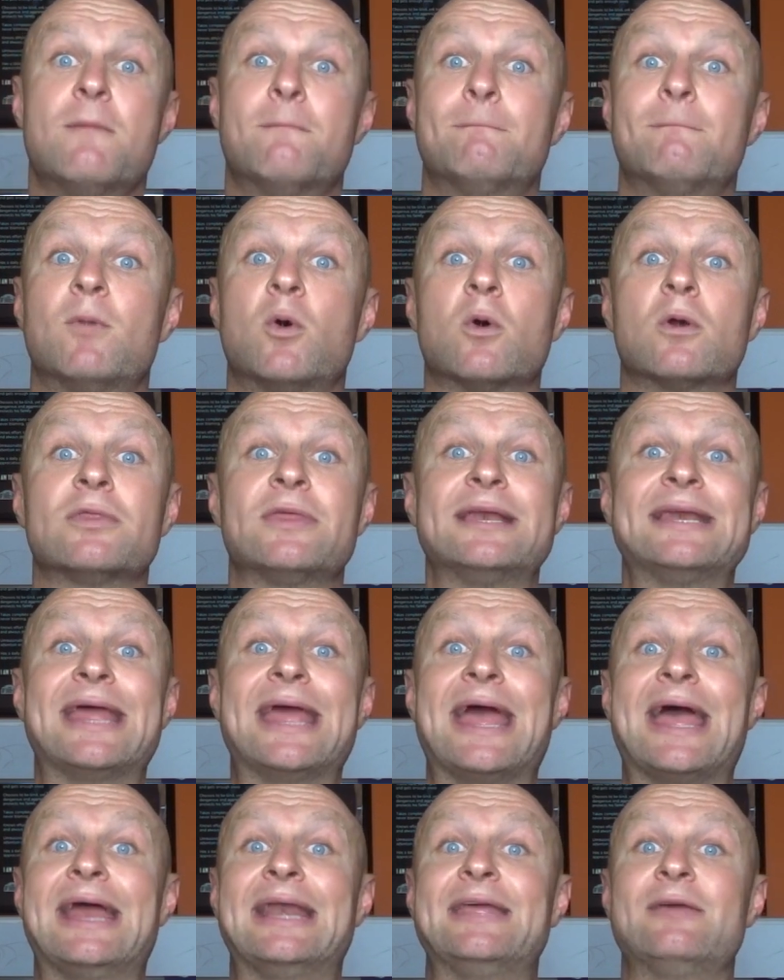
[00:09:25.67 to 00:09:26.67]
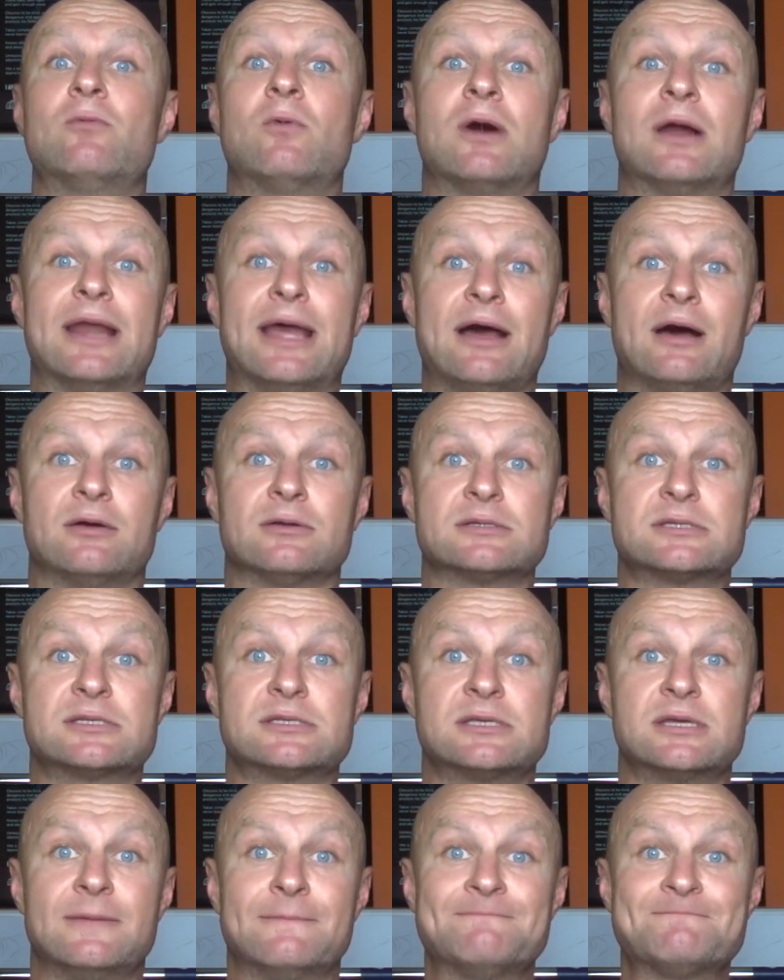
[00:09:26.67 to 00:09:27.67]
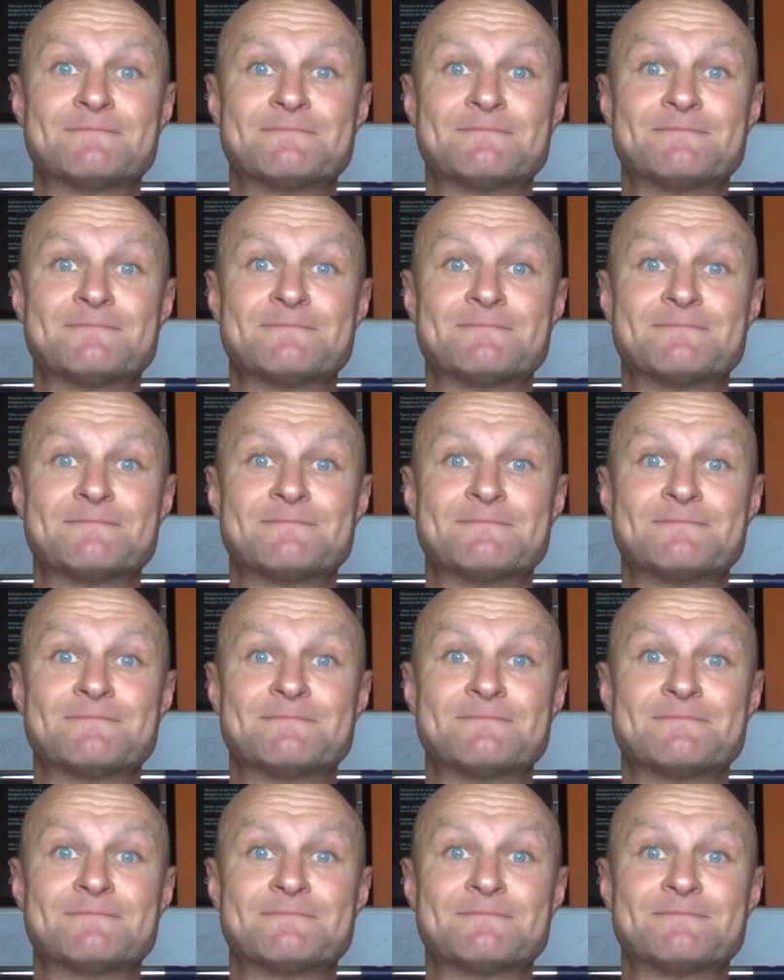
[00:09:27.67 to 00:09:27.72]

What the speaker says: more than anyone else.